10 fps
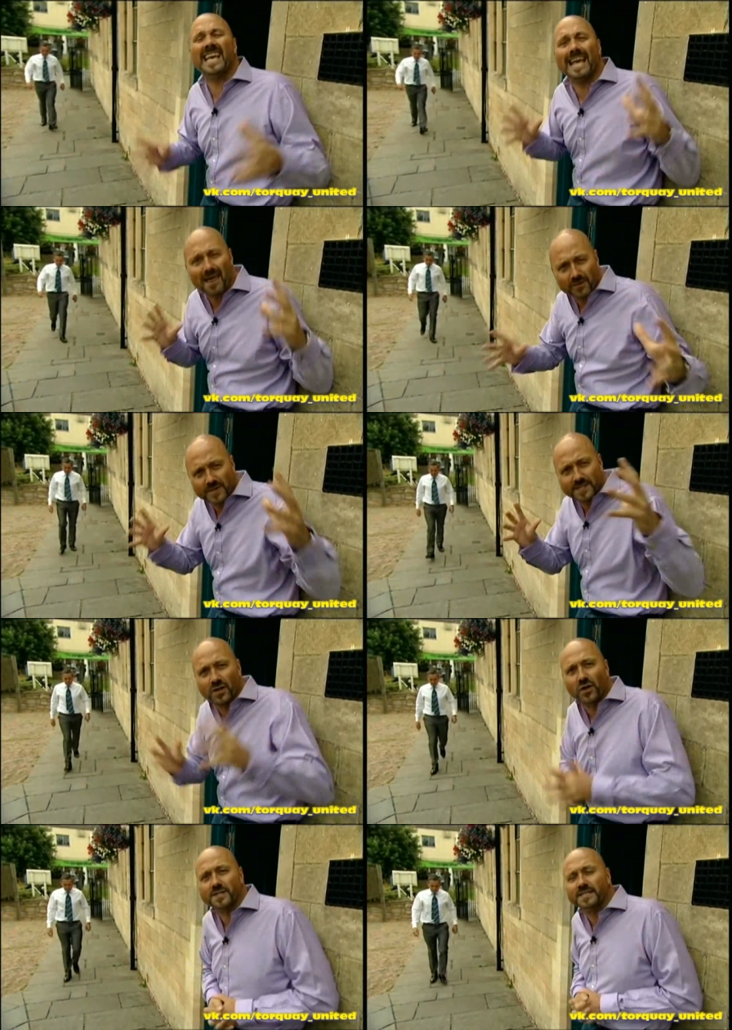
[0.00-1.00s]
gather his
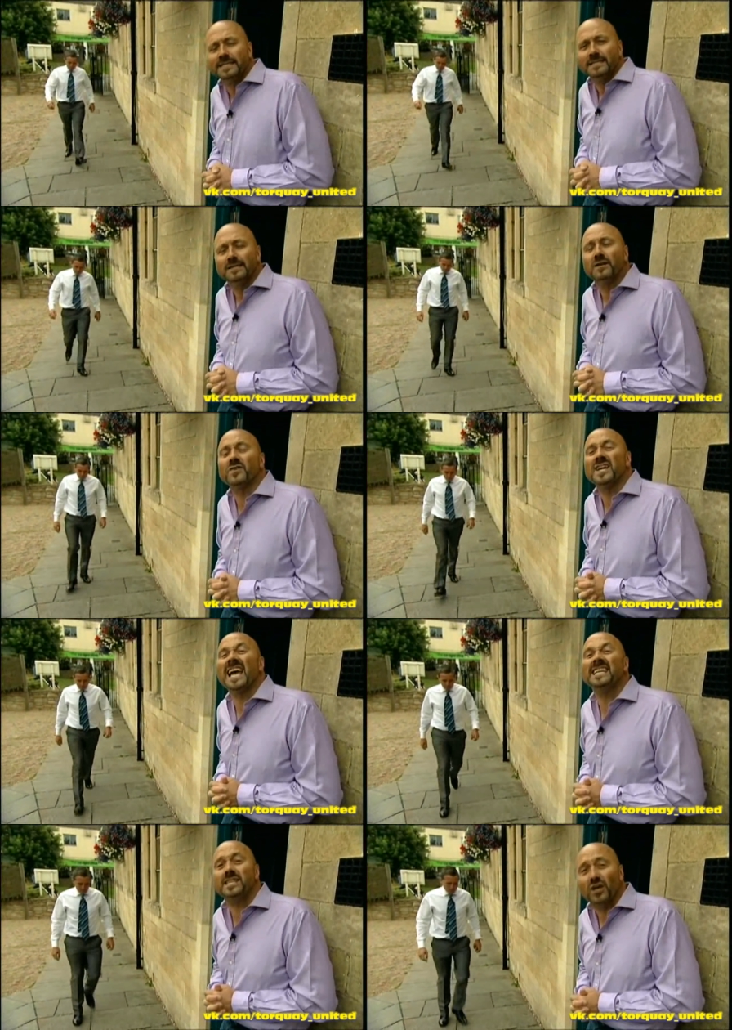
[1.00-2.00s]
thoughts over a
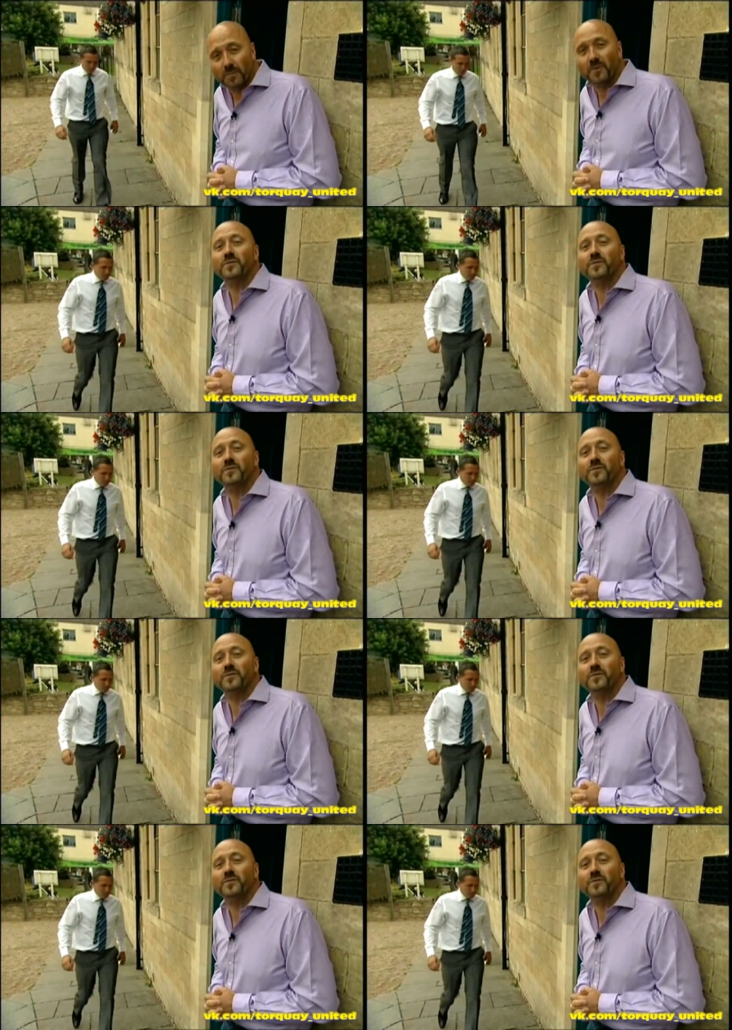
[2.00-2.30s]
nice cup of